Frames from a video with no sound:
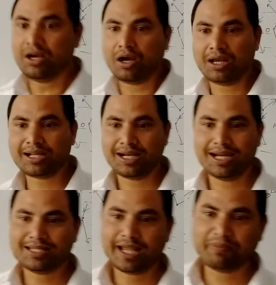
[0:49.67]
All
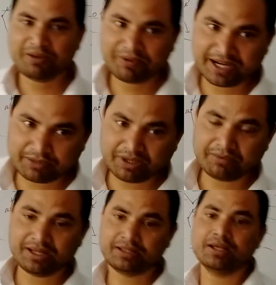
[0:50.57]
colors have different
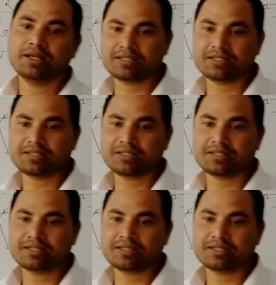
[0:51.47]
wavelength.